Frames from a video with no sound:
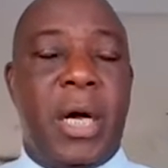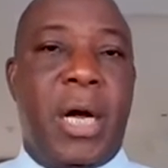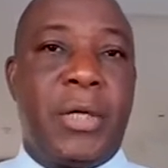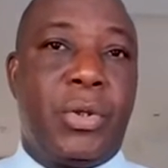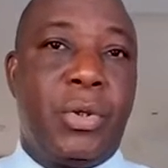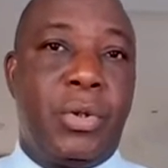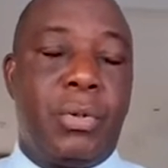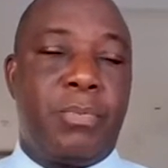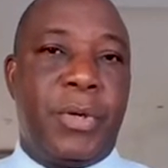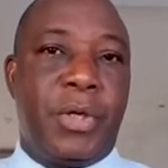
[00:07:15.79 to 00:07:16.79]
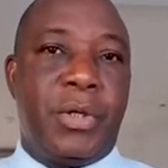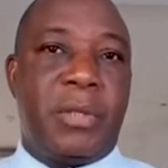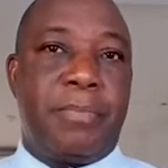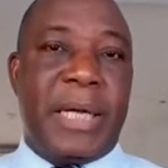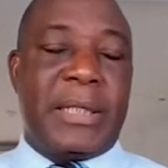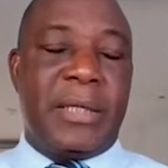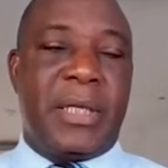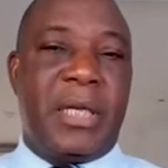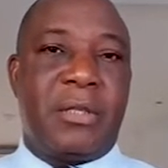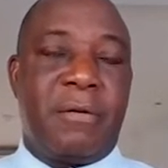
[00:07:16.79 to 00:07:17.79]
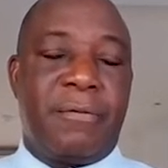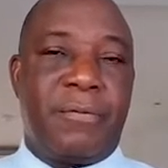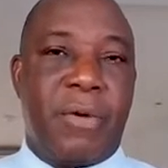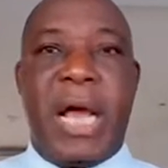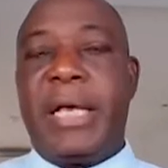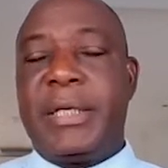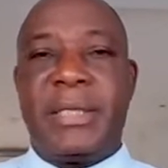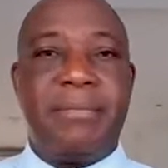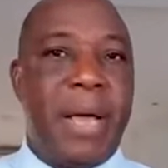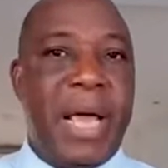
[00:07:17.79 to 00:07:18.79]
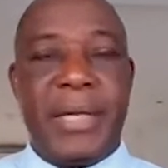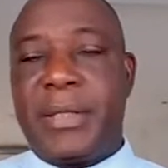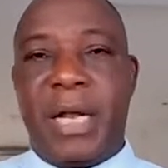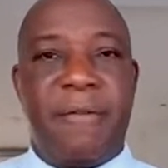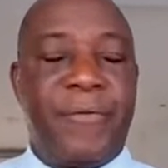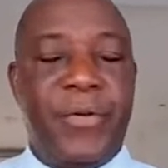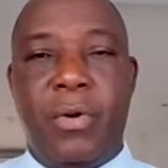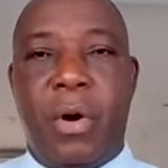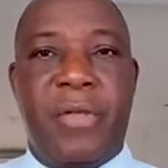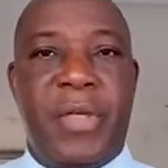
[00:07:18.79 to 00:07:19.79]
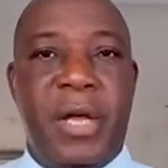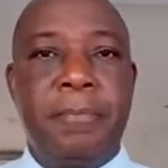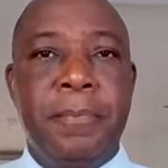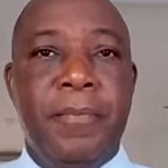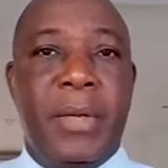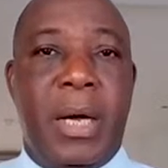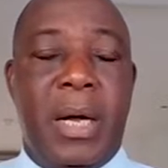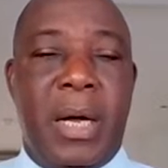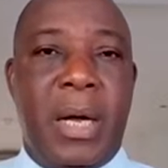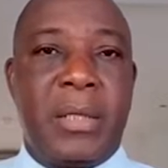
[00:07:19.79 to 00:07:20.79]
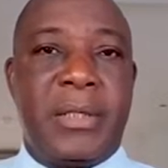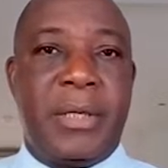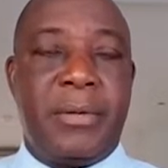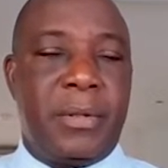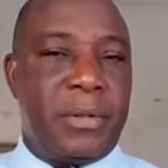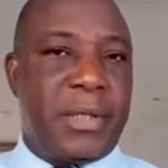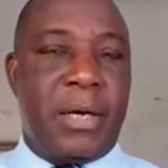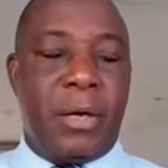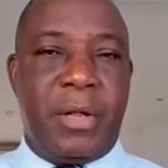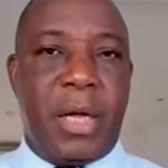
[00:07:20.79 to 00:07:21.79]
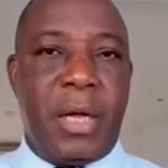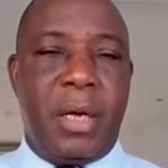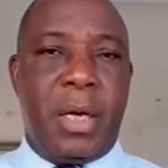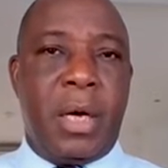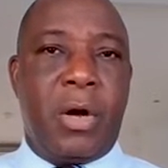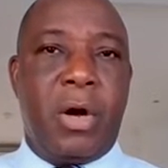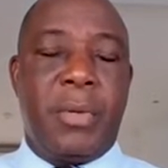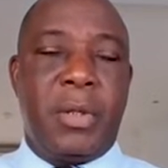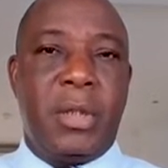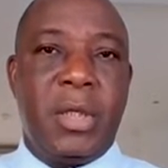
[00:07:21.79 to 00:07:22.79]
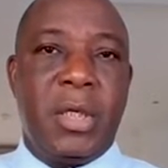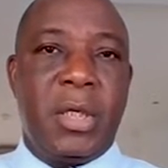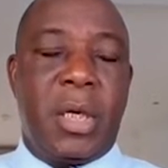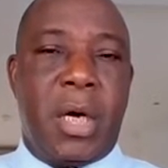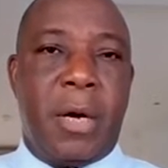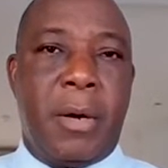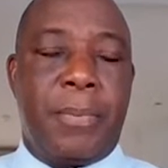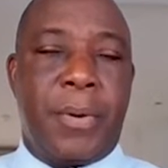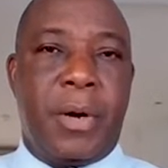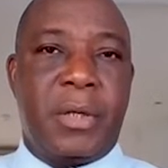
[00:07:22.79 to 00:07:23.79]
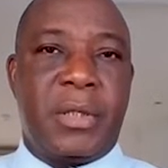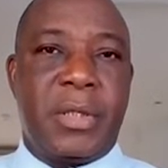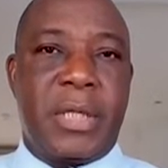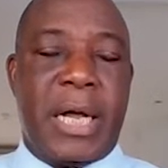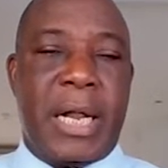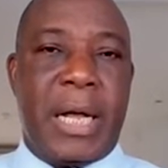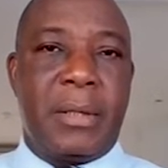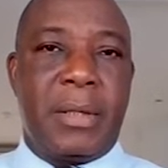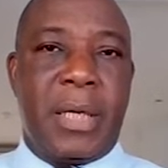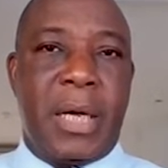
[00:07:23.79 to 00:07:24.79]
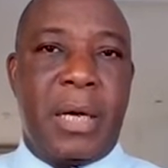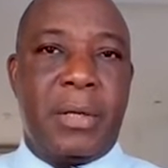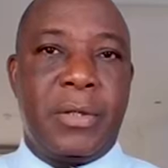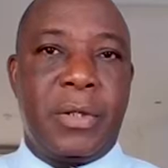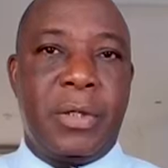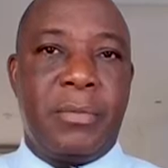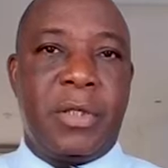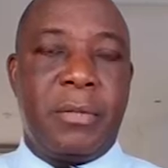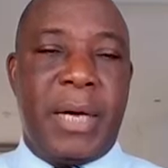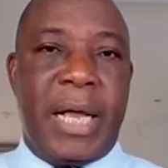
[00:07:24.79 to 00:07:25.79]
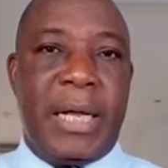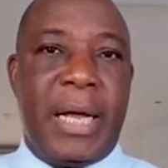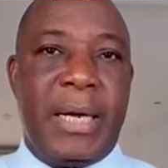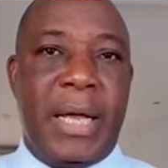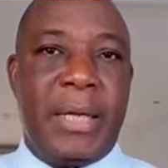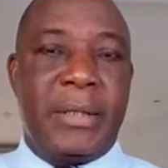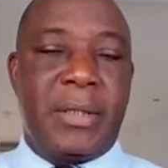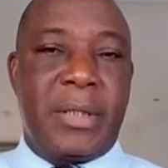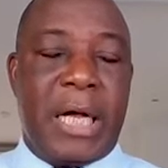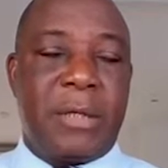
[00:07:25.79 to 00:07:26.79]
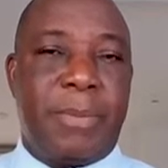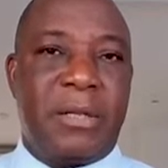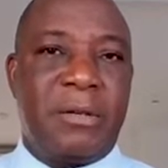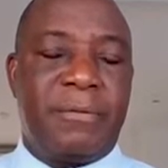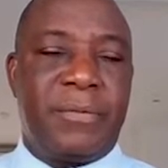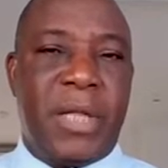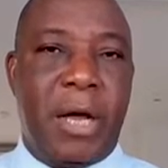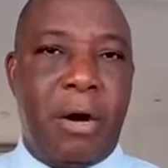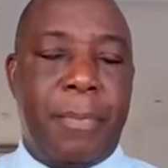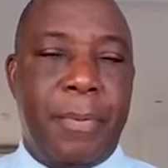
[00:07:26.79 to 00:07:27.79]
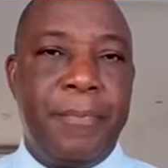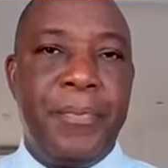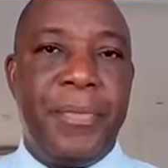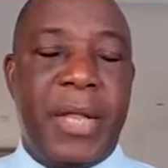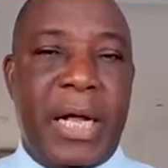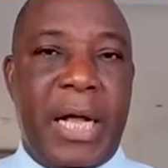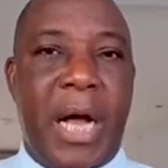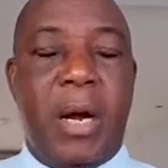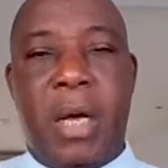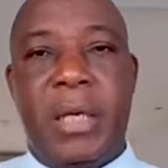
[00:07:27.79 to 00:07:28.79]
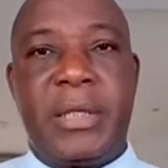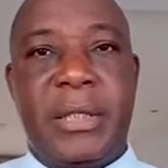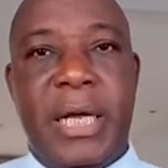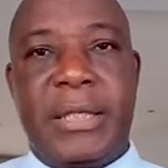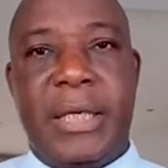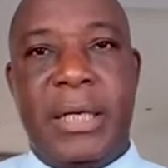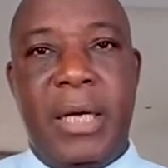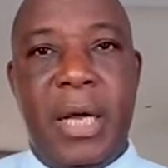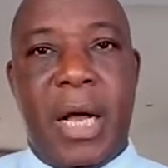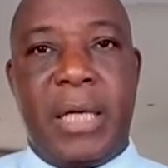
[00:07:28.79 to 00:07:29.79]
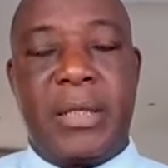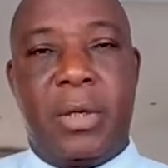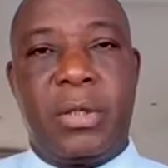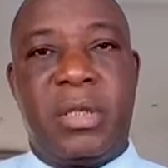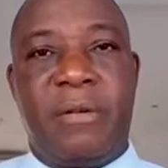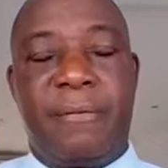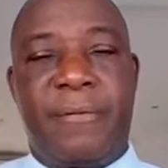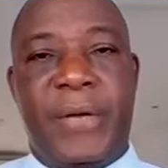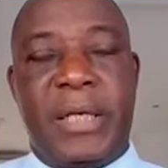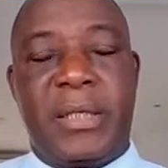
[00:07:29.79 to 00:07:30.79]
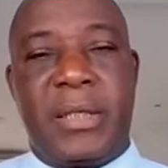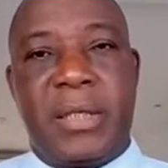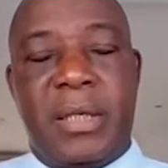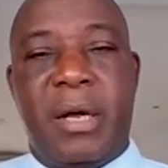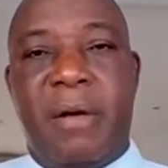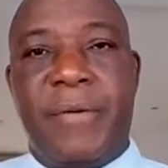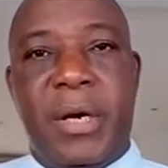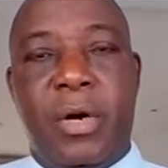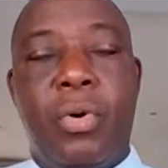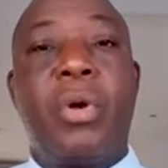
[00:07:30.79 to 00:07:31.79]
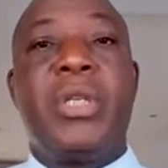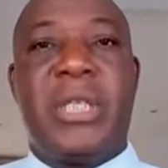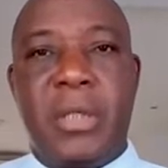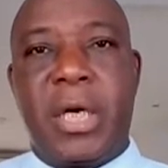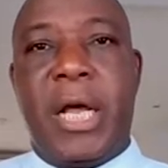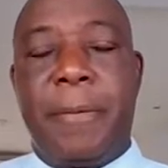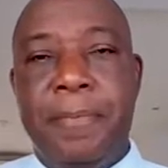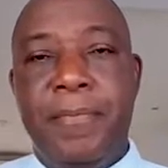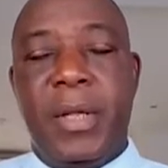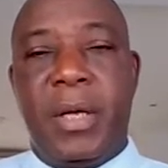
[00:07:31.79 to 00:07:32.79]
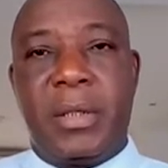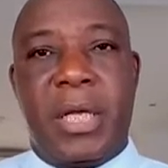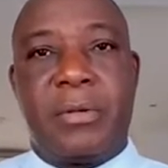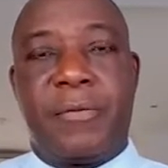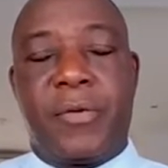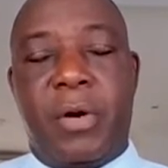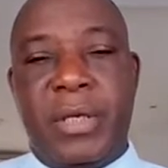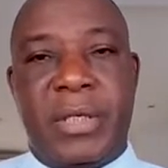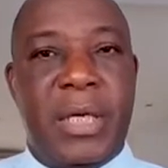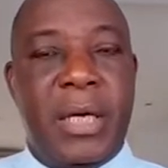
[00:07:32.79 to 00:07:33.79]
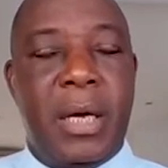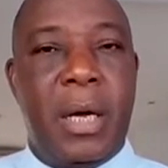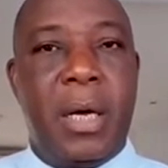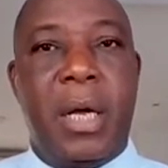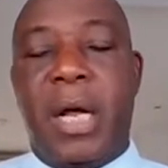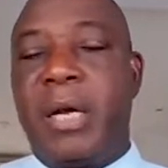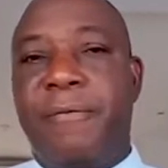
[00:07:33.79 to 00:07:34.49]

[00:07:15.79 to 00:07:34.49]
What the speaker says: to produce better in terms of rice, maize, and a few other cereals and other common products that are consumed by Ghanaians. That's part of the help that Ghana is getting as the country faces a very crunching time in terms of currency and